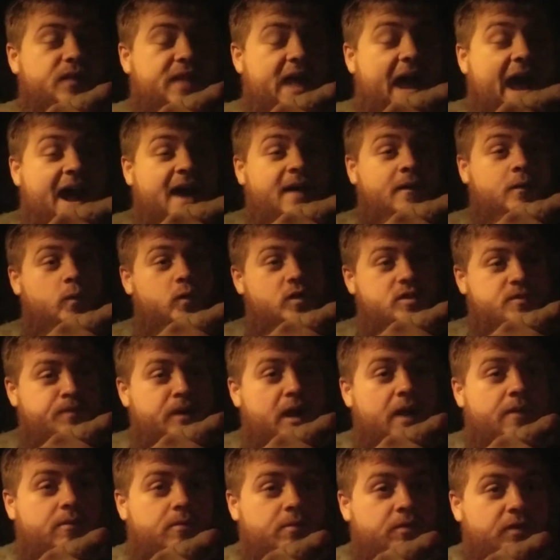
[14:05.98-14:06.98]
that was
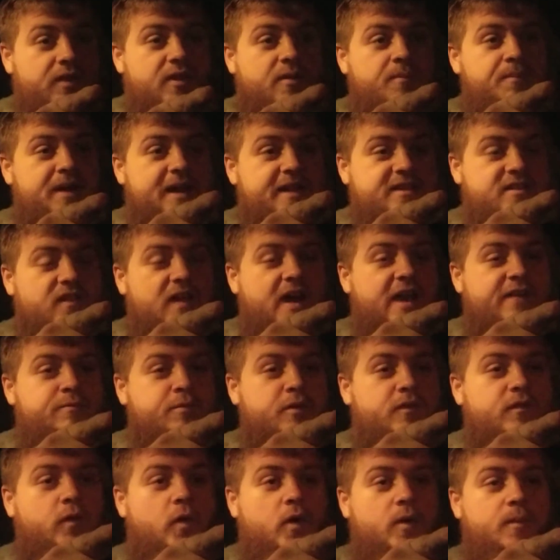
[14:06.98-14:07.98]
probably the best live
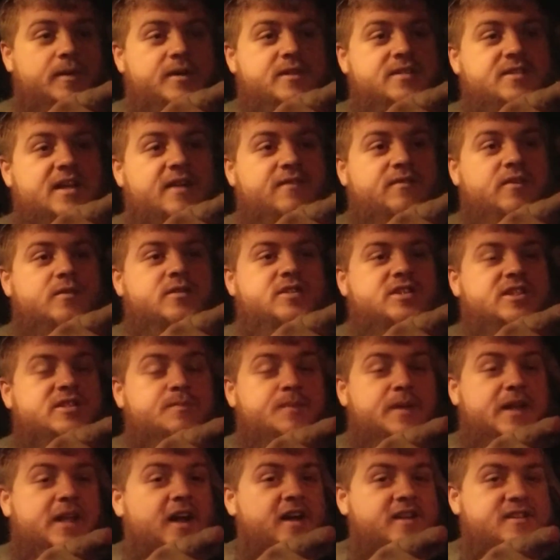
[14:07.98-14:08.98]
performance ever,
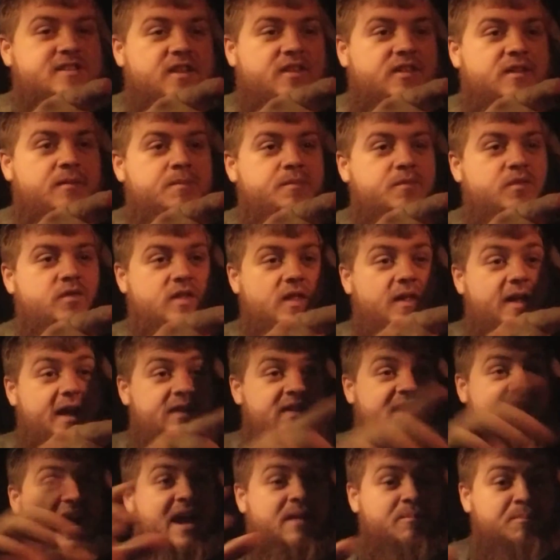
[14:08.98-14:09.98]
just because of
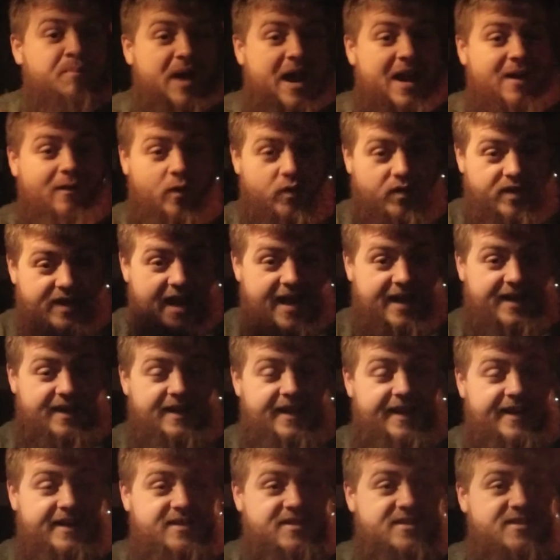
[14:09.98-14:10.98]
they had
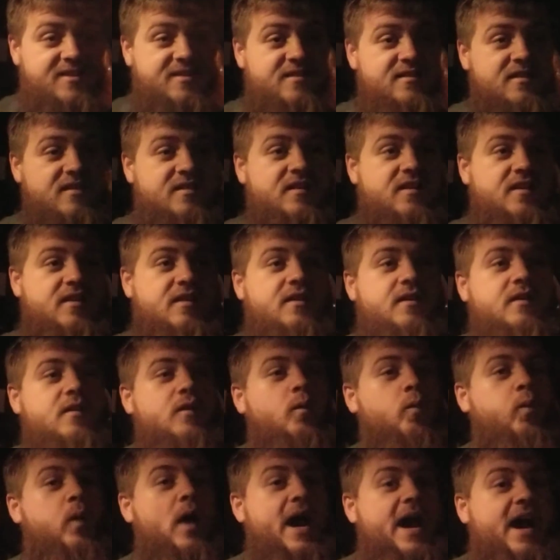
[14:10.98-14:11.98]
pyrotechnics.
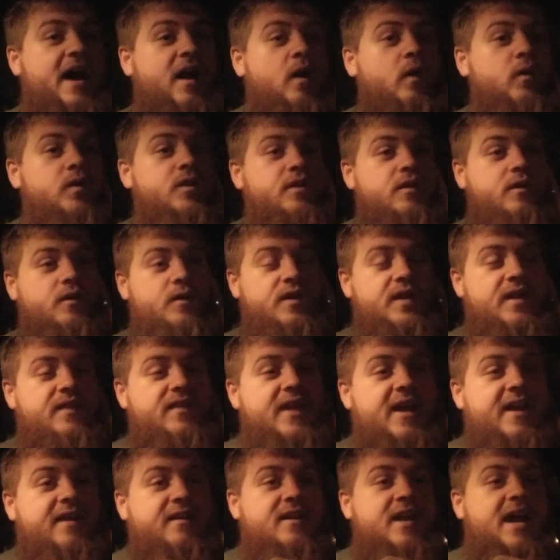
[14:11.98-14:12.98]
Wow, dude. And
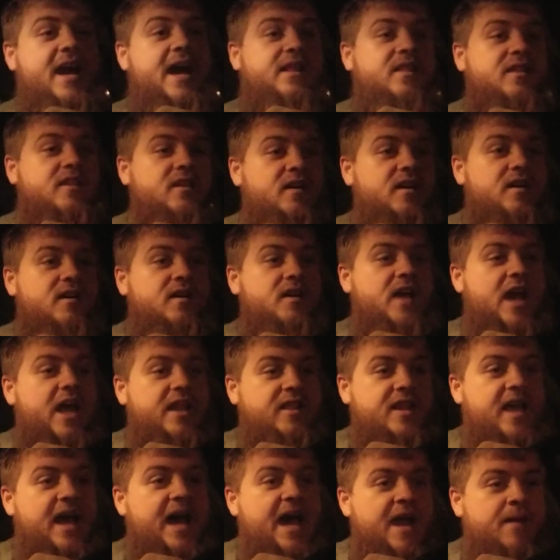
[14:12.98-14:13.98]
then at
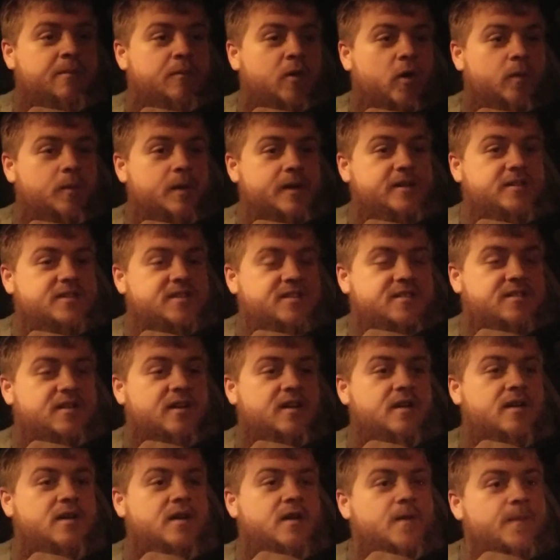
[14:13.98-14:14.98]
the high moments
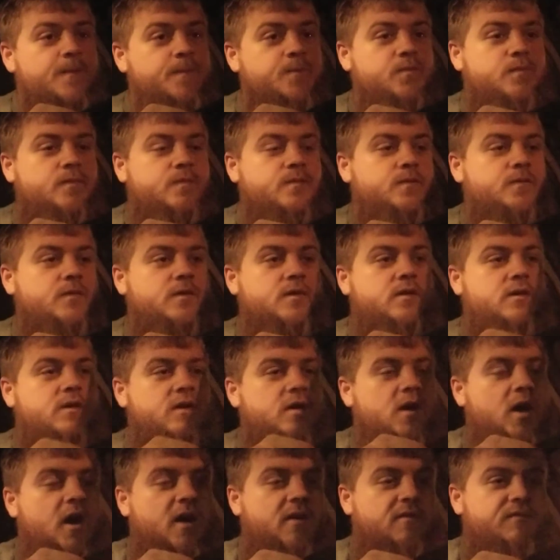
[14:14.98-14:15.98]

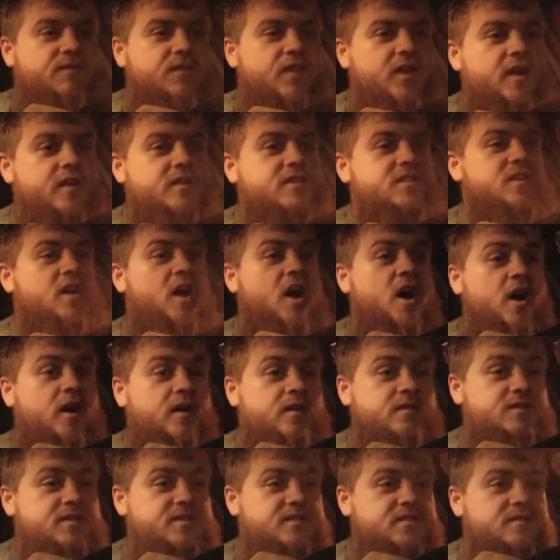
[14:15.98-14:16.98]
of the
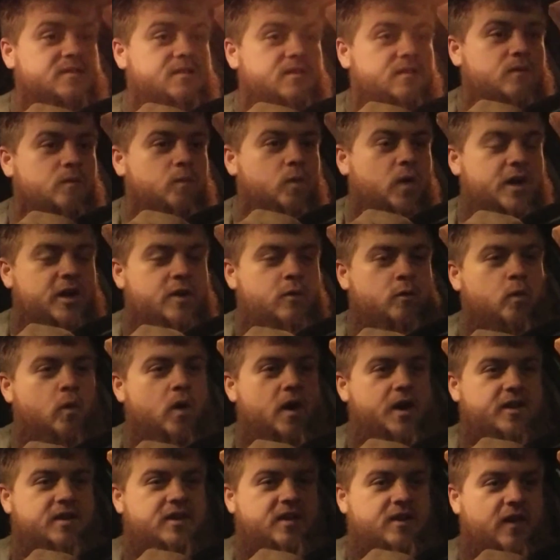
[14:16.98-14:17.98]
songs where you
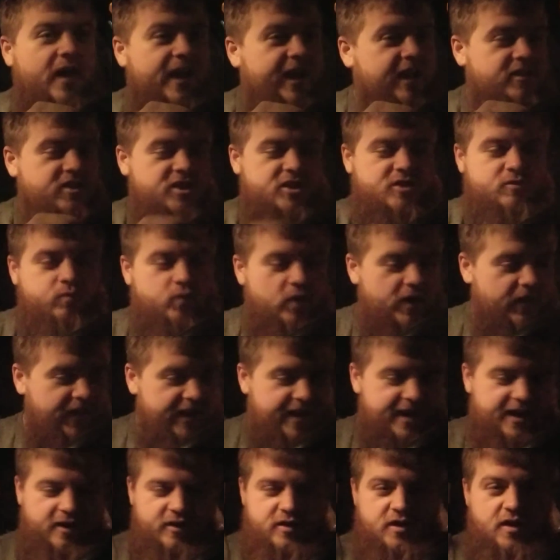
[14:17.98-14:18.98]
wanted to like just really
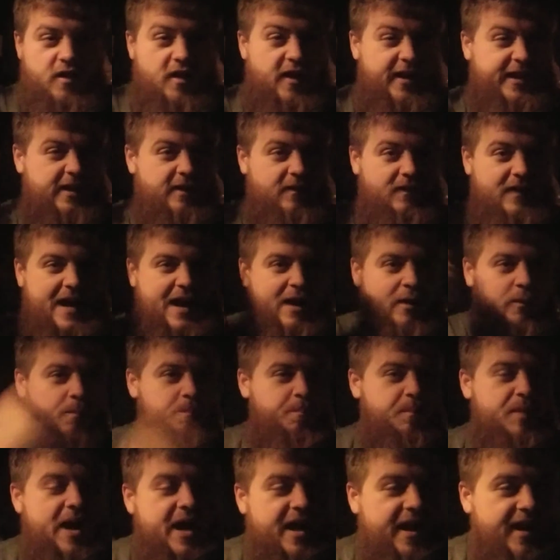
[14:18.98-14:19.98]
hear like a
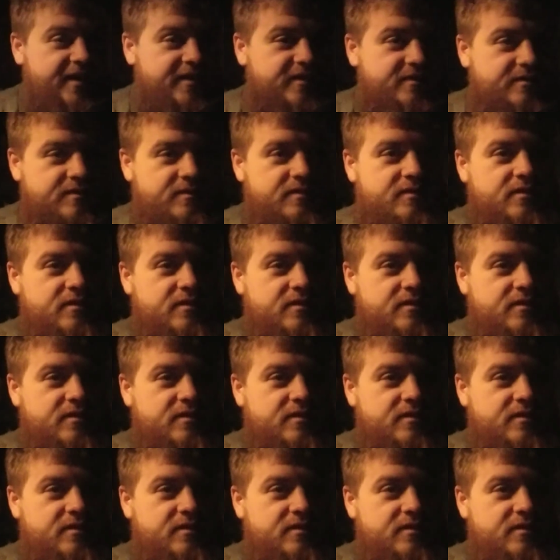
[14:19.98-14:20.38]
loud bang,